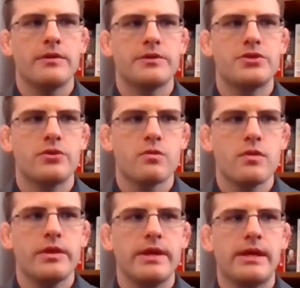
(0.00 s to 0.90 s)
to
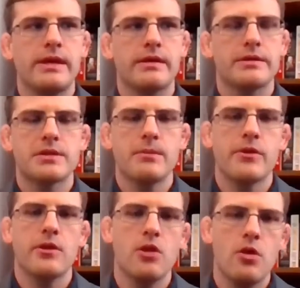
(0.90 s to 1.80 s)
really some of
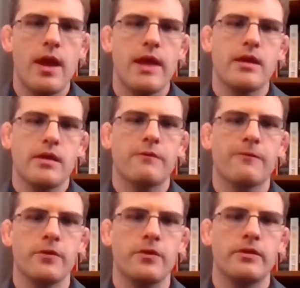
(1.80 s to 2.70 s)
the low hanging
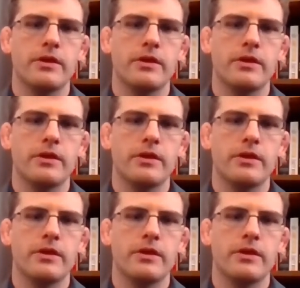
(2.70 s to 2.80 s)
fruit